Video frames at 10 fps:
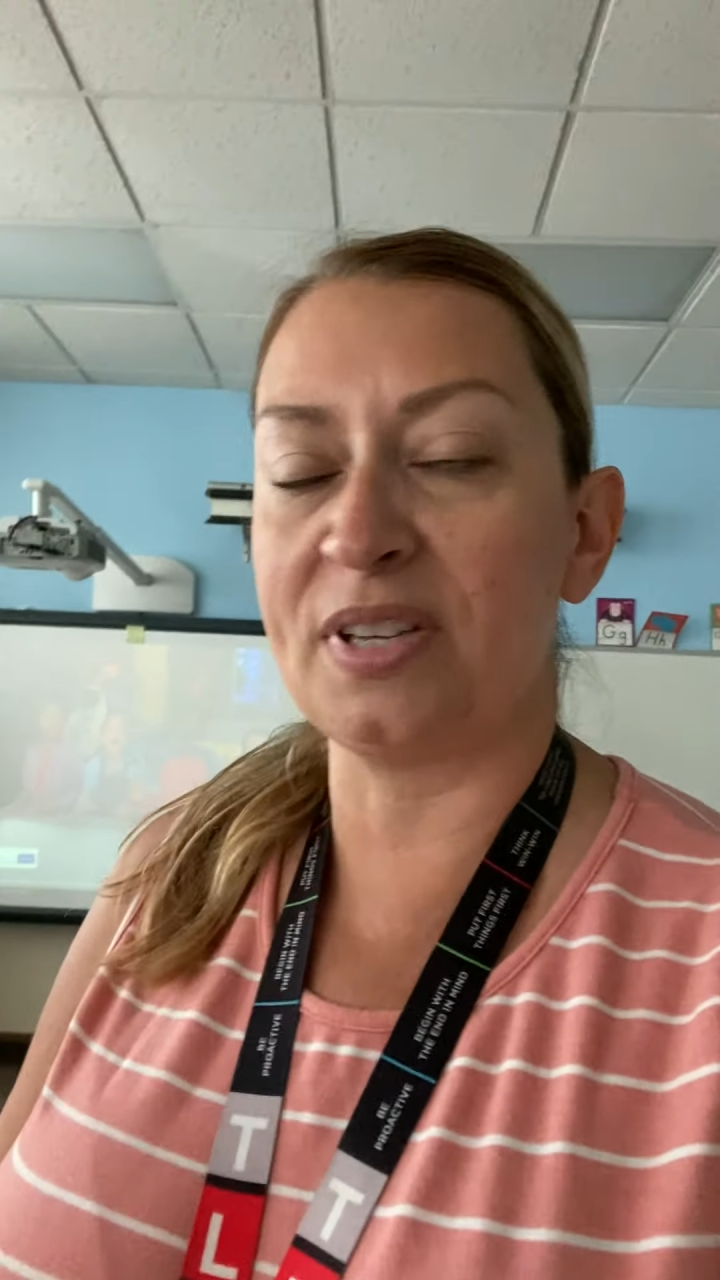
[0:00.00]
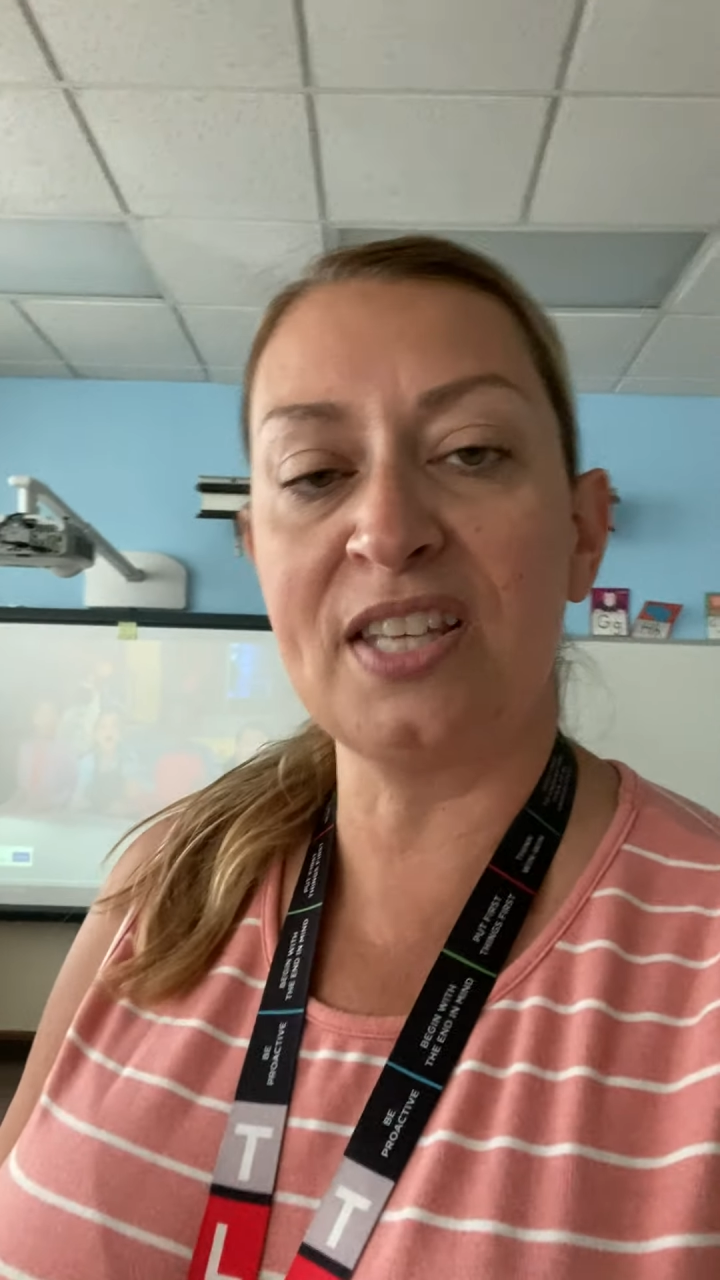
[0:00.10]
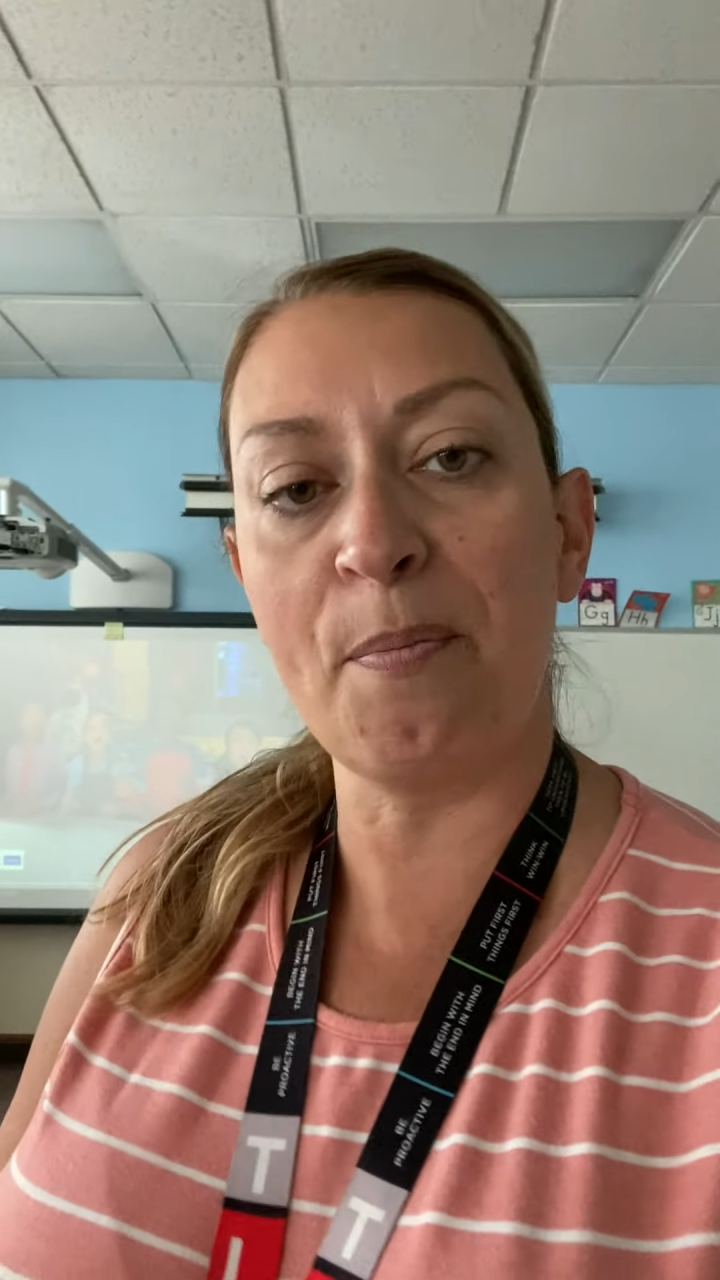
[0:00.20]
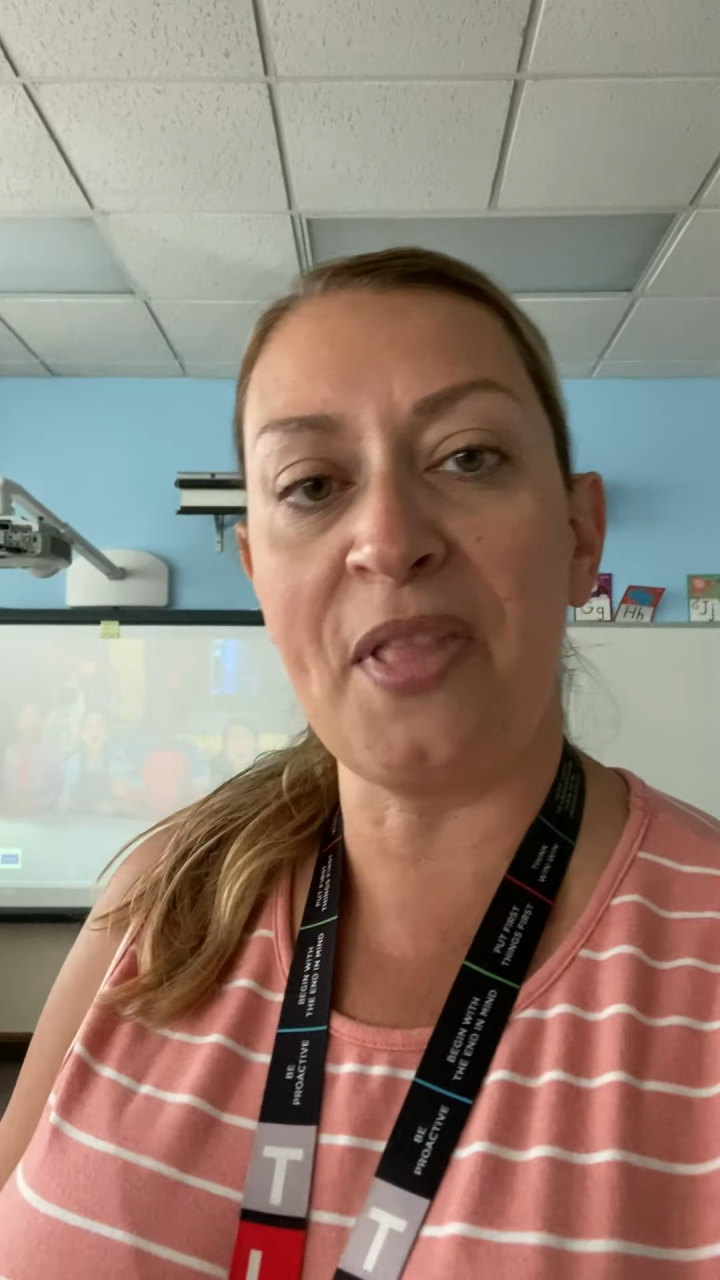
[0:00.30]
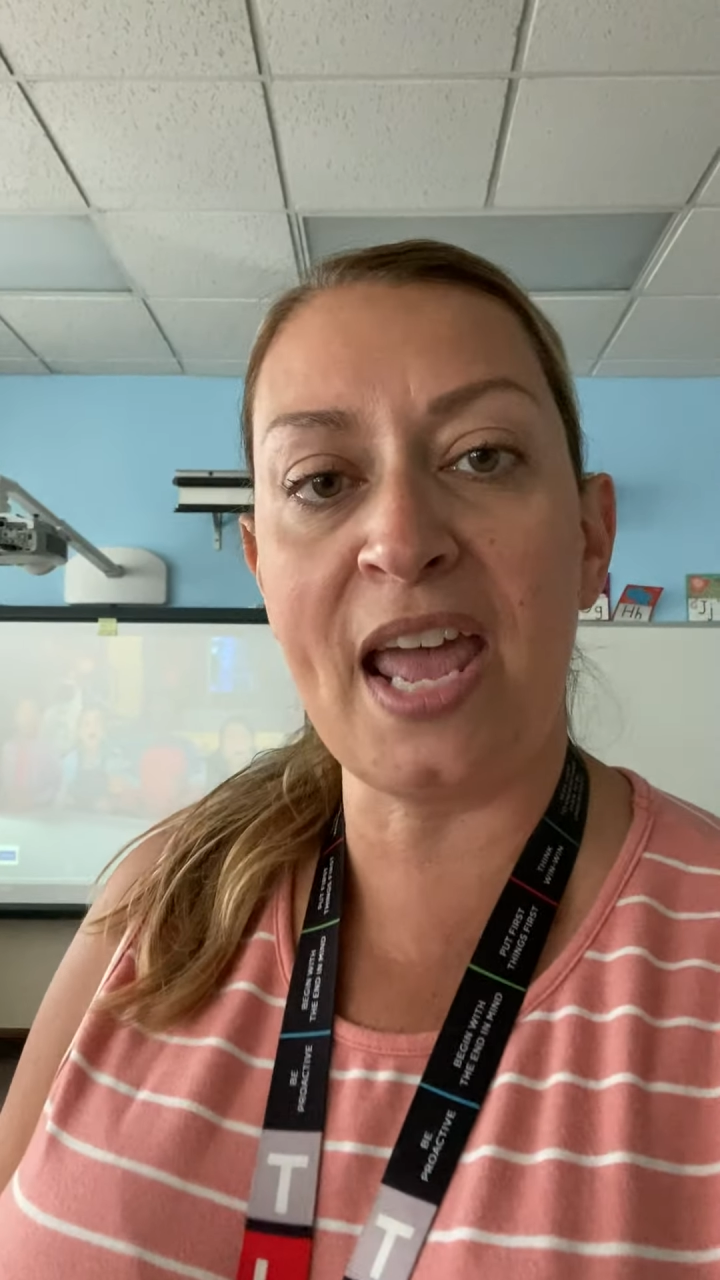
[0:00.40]
with
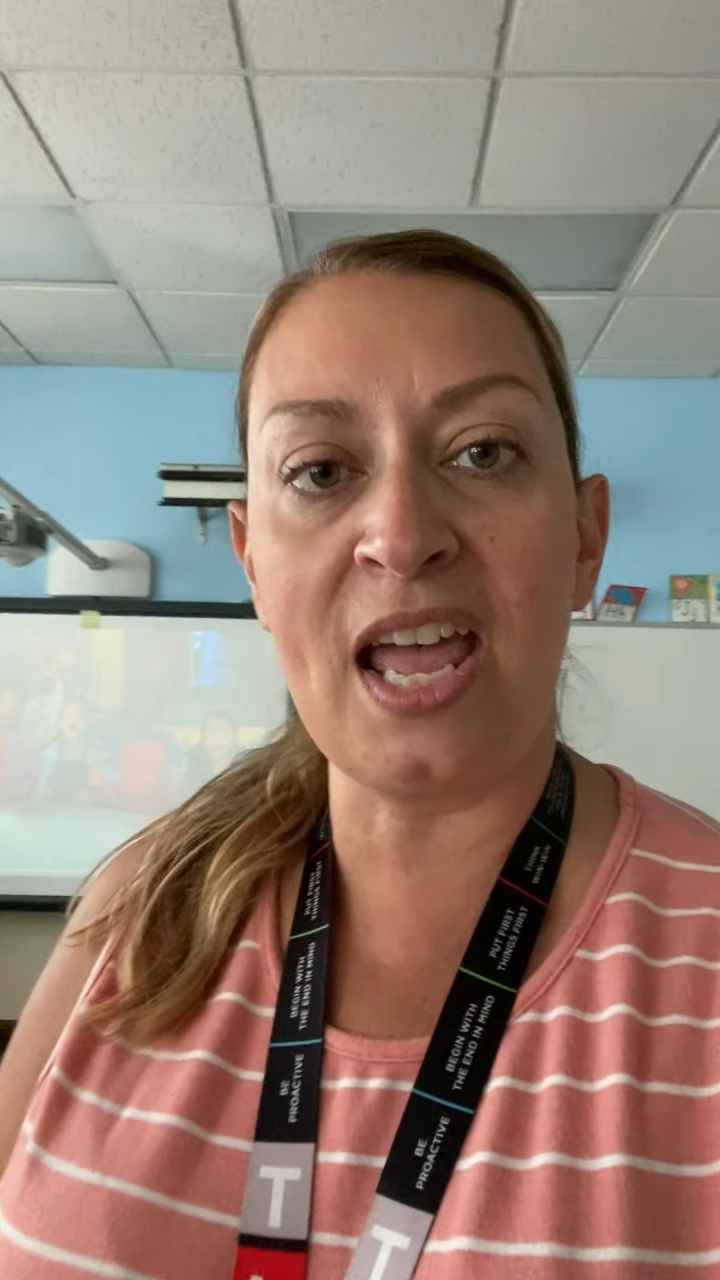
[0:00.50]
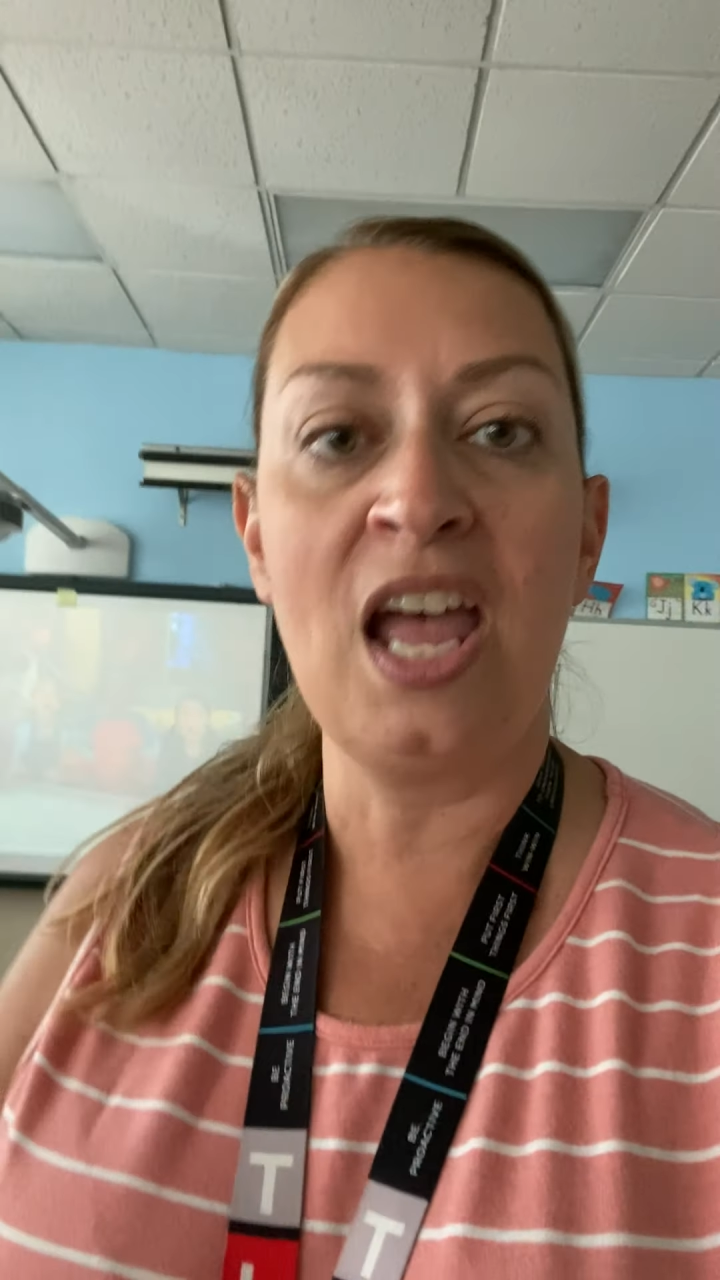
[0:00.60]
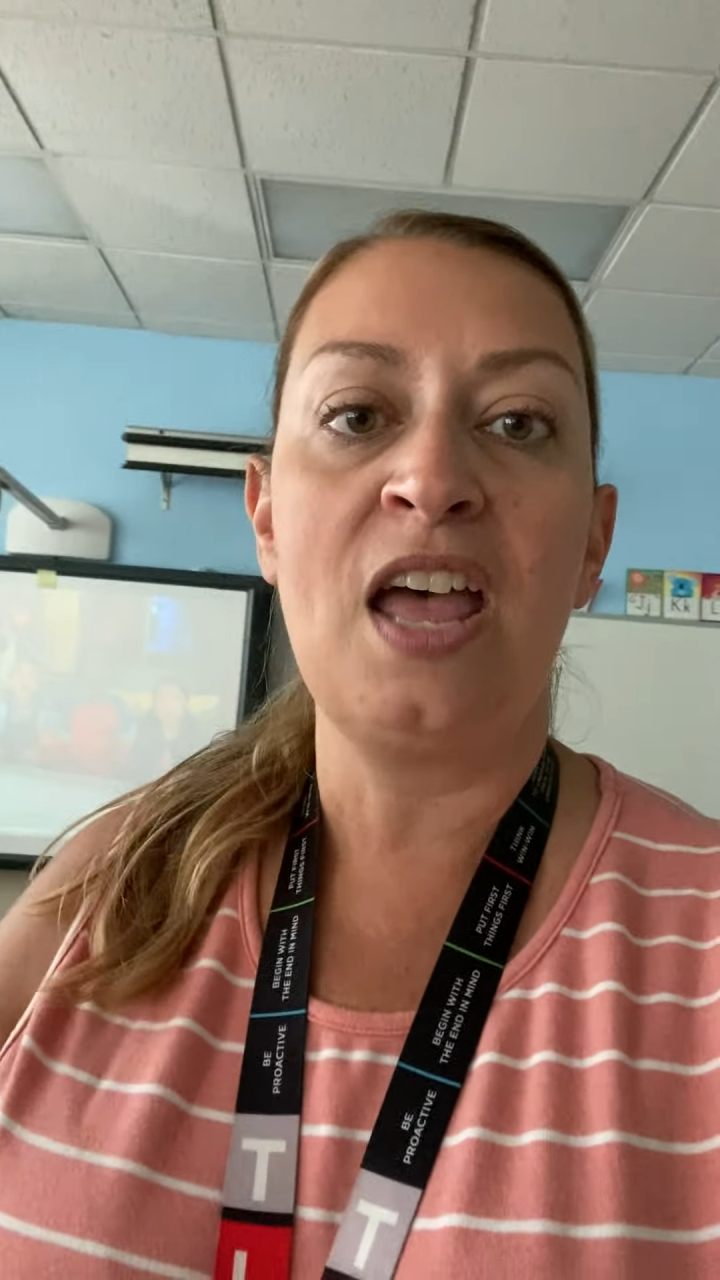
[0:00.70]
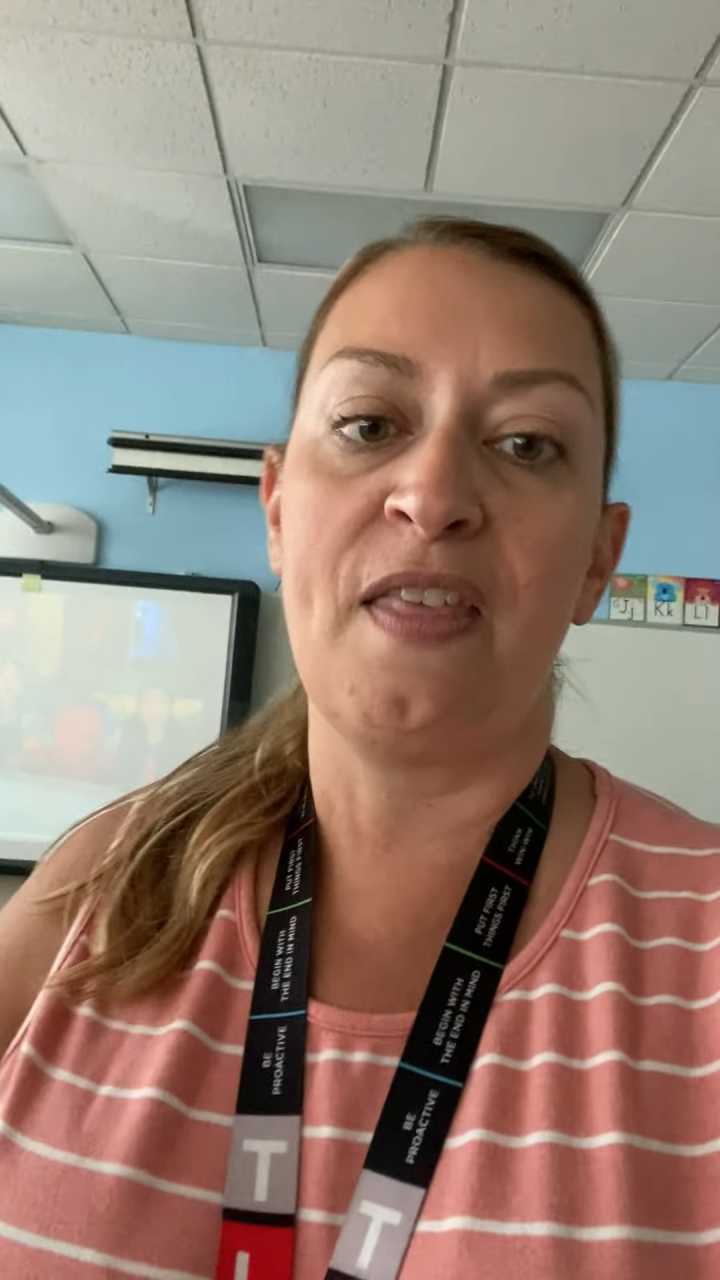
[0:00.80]
something,